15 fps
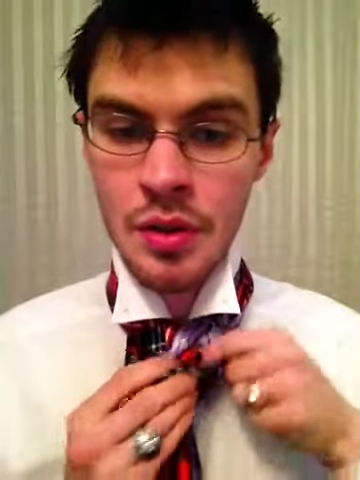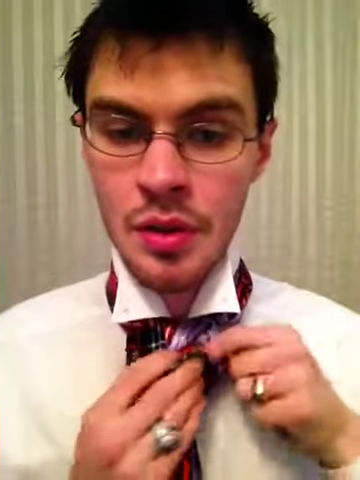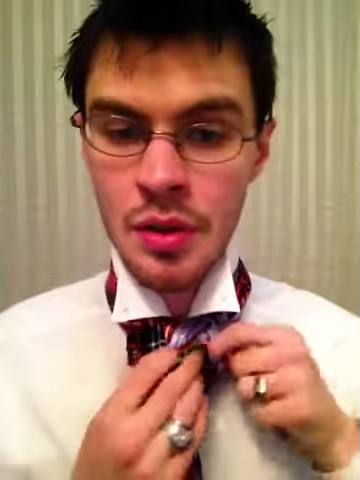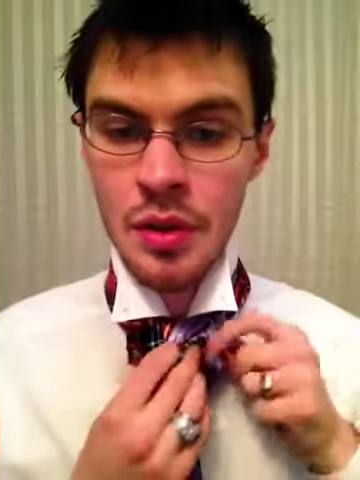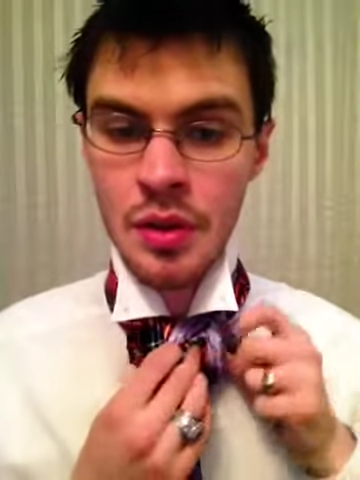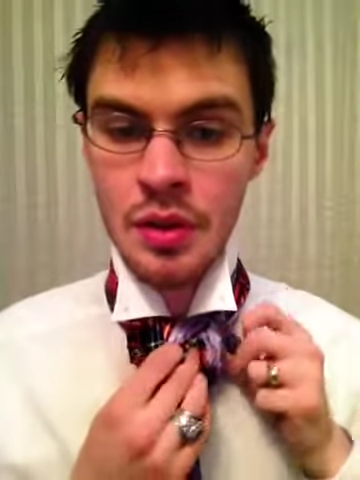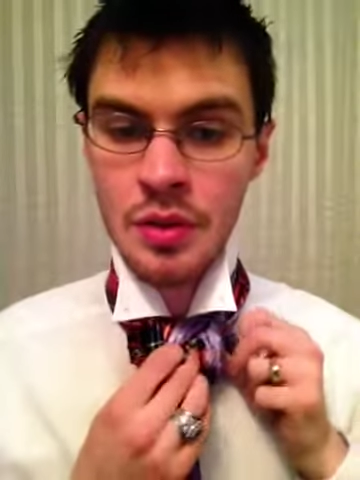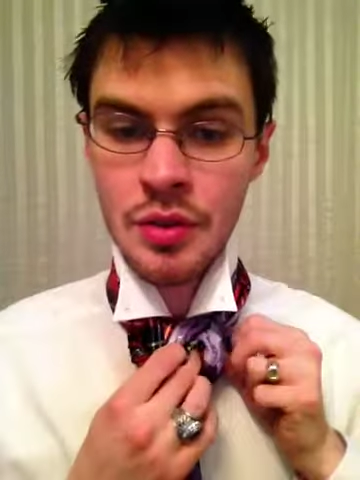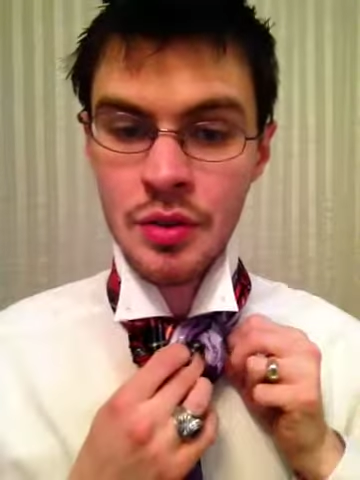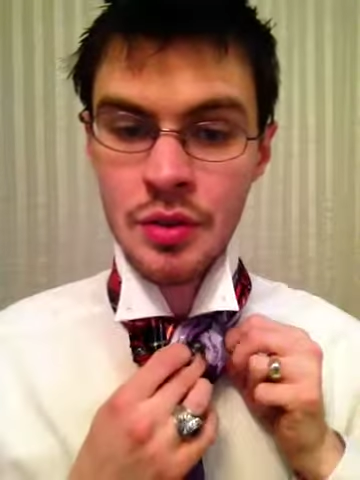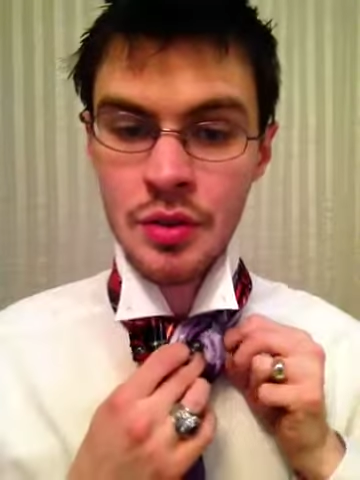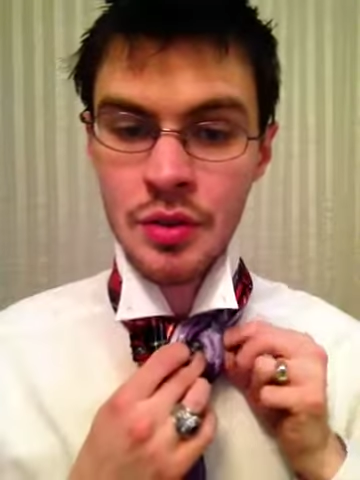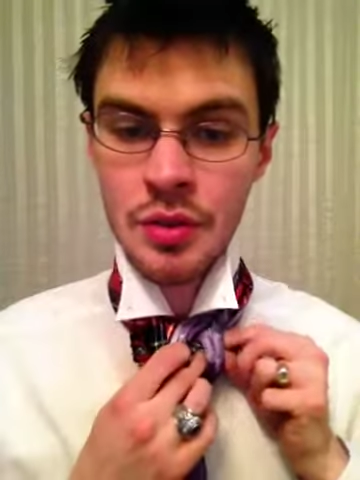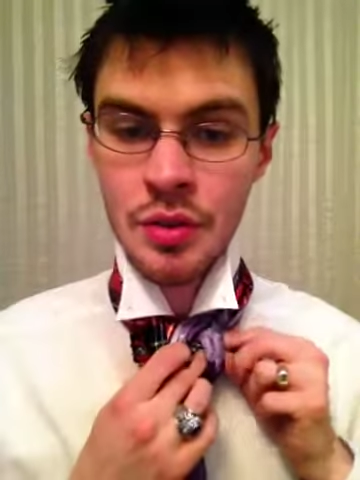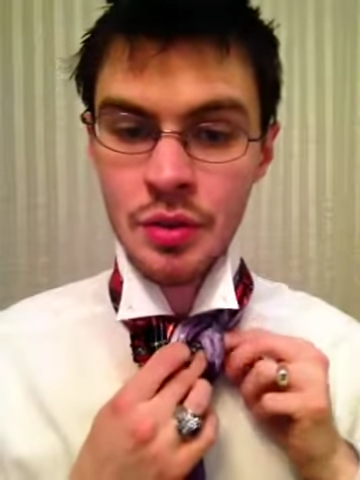this
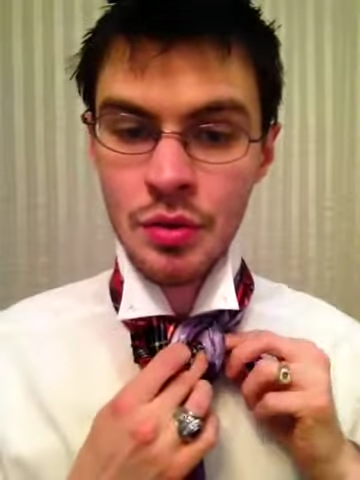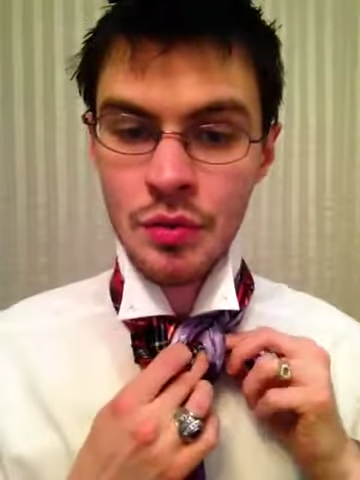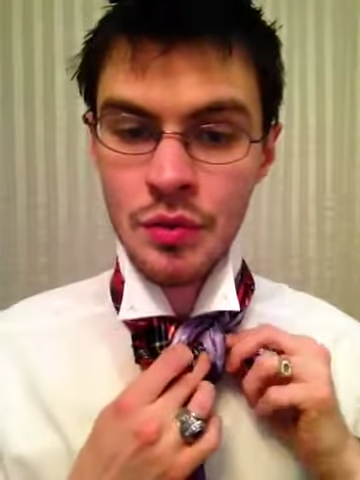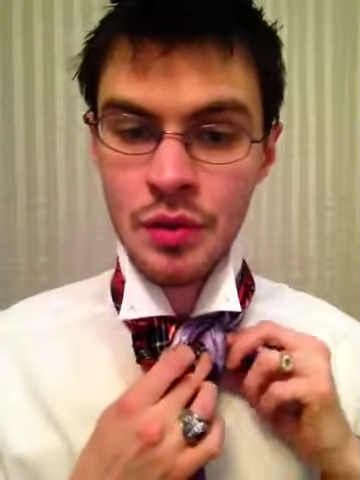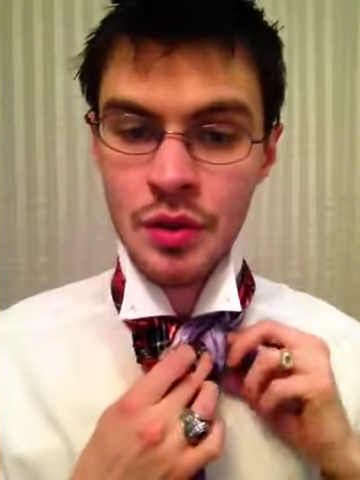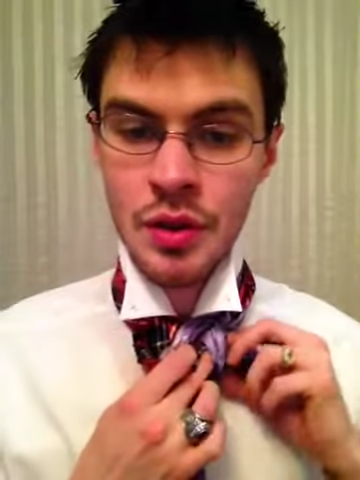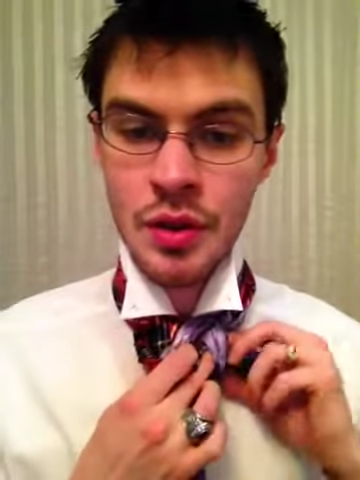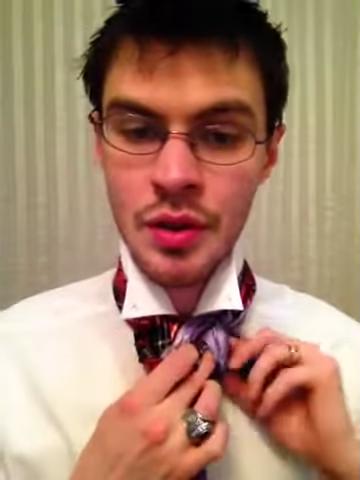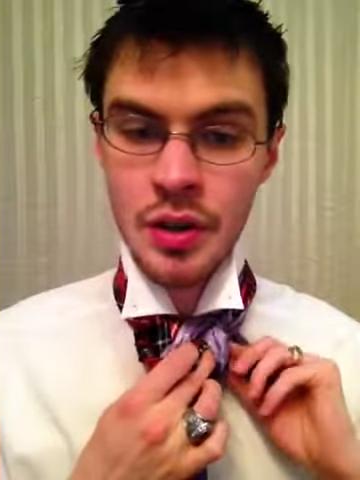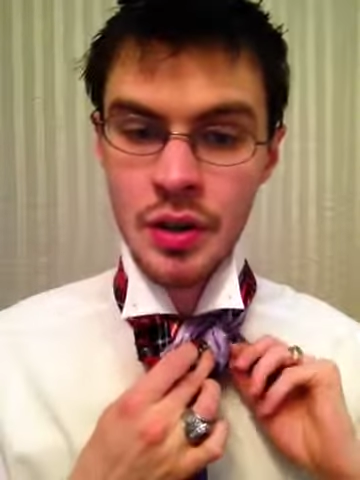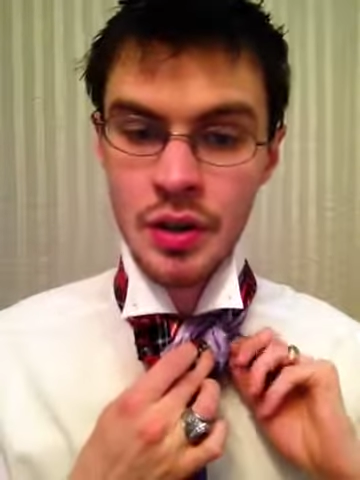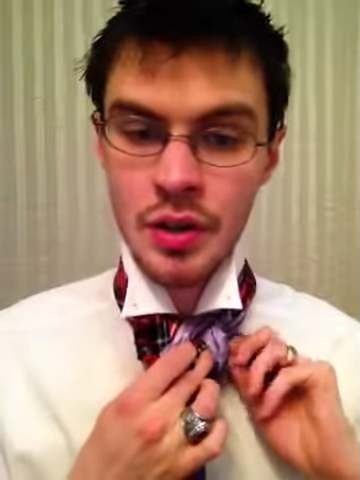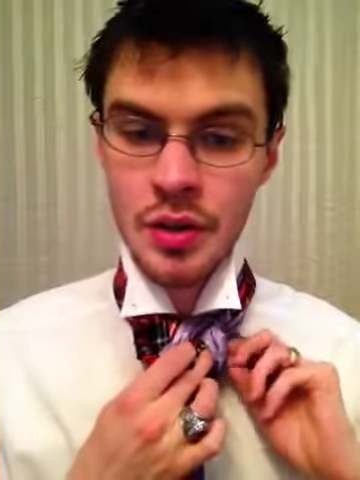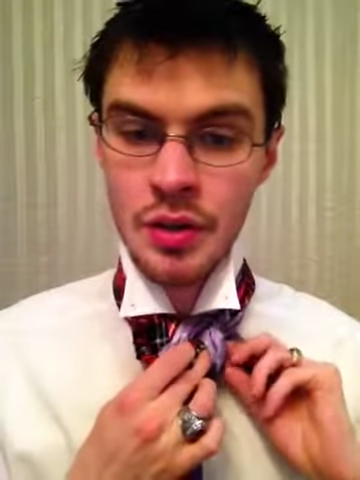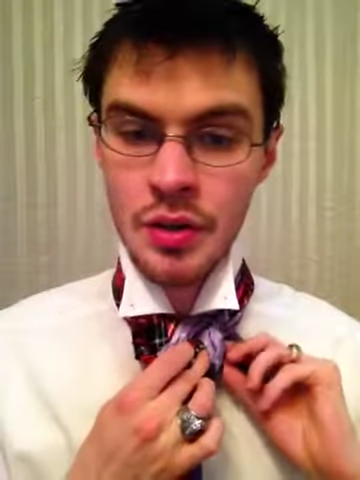over
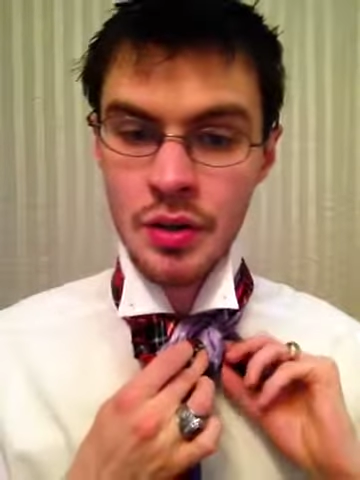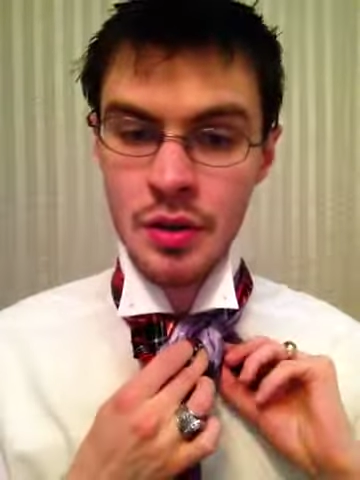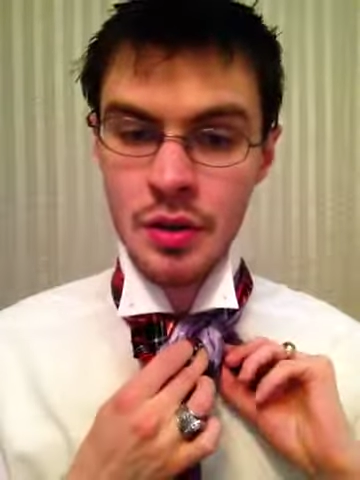here.